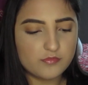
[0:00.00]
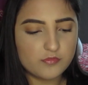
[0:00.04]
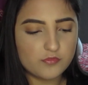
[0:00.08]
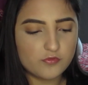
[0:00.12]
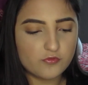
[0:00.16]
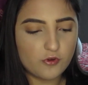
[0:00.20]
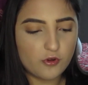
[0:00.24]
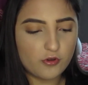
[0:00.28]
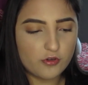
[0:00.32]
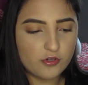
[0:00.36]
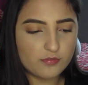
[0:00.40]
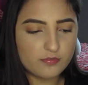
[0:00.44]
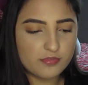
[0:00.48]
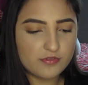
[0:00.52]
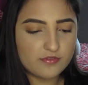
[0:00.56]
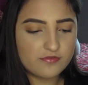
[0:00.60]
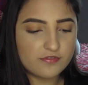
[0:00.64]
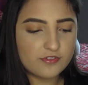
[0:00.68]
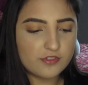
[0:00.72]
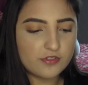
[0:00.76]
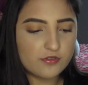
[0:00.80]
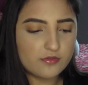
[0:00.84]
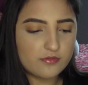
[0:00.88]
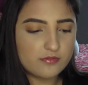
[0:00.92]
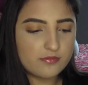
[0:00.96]
roller
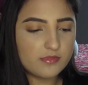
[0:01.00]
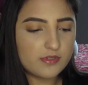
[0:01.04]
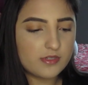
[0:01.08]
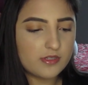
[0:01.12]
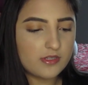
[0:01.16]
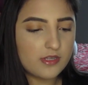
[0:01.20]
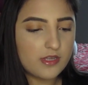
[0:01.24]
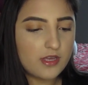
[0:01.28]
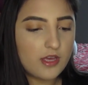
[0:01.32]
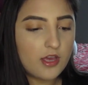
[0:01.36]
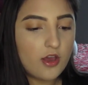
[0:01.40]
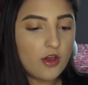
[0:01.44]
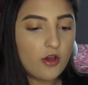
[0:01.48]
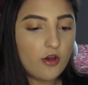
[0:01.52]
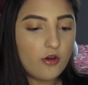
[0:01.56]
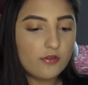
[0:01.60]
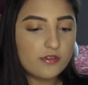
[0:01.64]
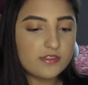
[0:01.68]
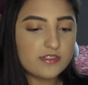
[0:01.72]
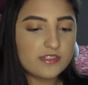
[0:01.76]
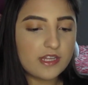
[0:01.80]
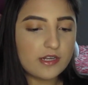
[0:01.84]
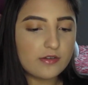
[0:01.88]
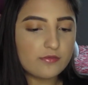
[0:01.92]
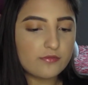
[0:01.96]
perfume. Oh,
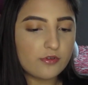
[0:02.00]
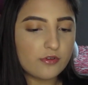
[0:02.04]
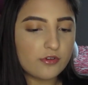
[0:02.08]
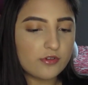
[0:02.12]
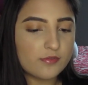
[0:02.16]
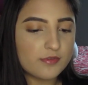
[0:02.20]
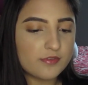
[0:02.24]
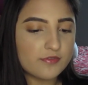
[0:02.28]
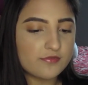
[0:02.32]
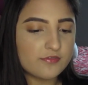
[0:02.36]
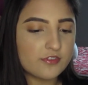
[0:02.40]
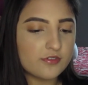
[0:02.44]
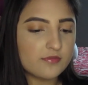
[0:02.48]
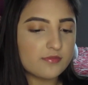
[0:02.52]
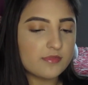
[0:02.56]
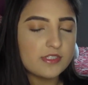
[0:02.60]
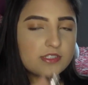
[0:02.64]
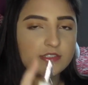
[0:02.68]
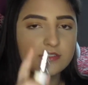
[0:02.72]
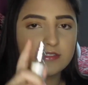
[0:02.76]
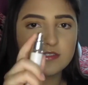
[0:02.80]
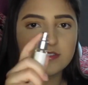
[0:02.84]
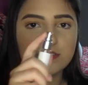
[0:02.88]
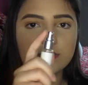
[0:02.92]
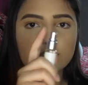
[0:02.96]
it's not a roller perfume.
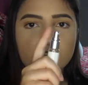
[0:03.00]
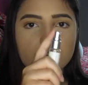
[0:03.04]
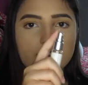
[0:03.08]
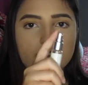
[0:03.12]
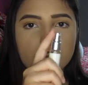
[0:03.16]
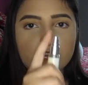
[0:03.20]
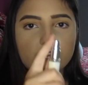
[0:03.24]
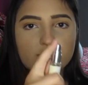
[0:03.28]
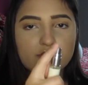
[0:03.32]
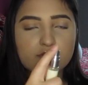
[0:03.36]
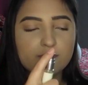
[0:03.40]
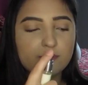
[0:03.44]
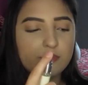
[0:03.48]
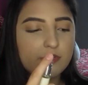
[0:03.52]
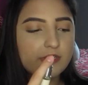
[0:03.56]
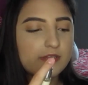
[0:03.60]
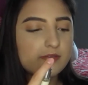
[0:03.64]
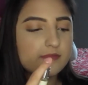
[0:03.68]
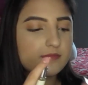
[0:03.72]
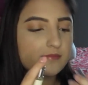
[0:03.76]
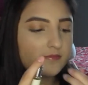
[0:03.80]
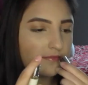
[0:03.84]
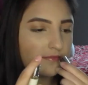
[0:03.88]
It's a little spray.